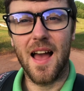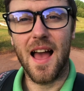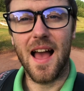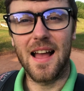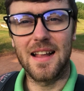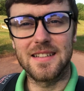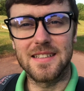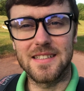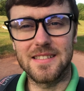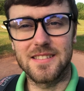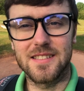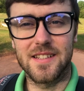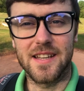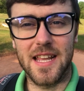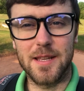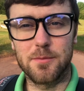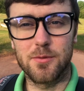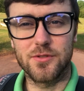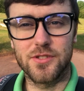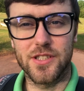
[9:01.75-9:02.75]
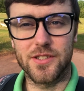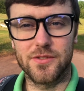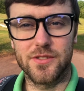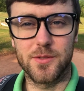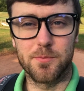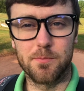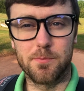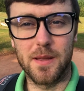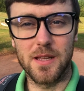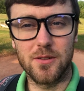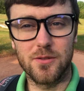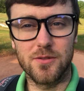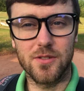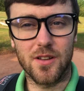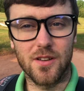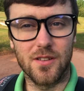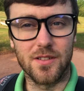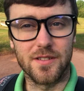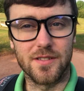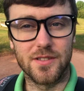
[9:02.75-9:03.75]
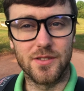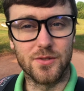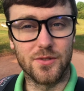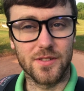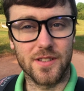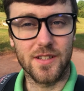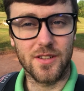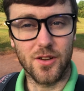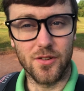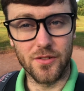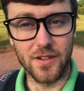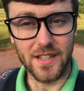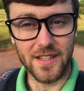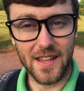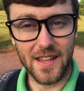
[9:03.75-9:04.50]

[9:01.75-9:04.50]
and it's enabled you to build on your current